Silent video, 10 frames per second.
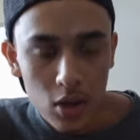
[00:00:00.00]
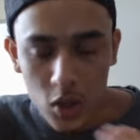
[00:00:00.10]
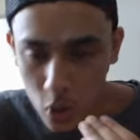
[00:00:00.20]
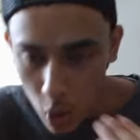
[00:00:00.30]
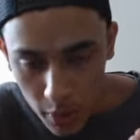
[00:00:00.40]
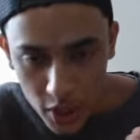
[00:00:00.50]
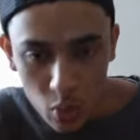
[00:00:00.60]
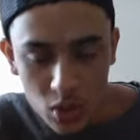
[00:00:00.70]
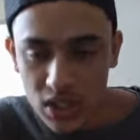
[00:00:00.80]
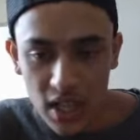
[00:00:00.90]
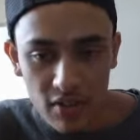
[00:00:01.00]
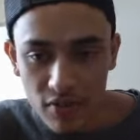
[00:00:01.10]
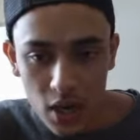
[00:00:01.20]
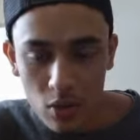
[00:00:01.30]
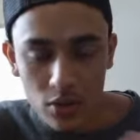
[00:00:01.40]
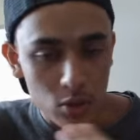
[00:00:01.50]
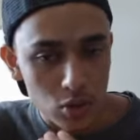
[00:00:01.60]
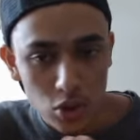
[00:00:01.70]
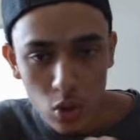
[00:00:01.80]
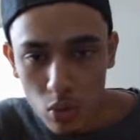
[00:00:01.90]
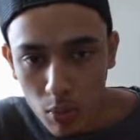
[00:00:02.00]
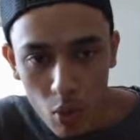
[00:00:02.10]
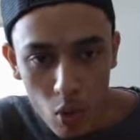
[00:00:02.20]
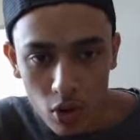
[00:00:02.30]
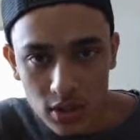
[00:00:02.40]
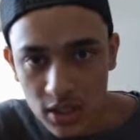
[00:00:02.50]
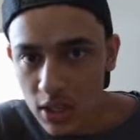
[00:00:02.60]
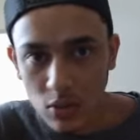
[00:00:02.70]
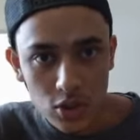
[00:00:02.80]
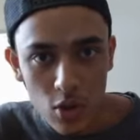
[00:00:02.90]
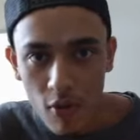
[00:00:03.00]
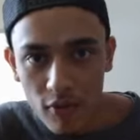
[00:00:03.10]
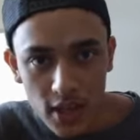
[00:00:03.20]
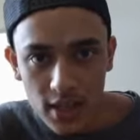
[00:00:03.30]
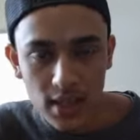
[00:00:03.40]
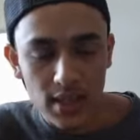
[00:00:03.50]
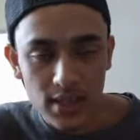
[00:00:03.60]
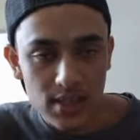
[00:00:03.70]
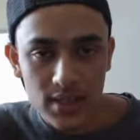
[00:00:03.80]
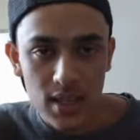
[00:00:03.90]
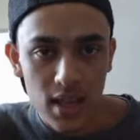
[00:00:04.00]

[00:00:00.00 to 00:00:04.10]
Nobody was left out. There was no remorse. There was no feelings.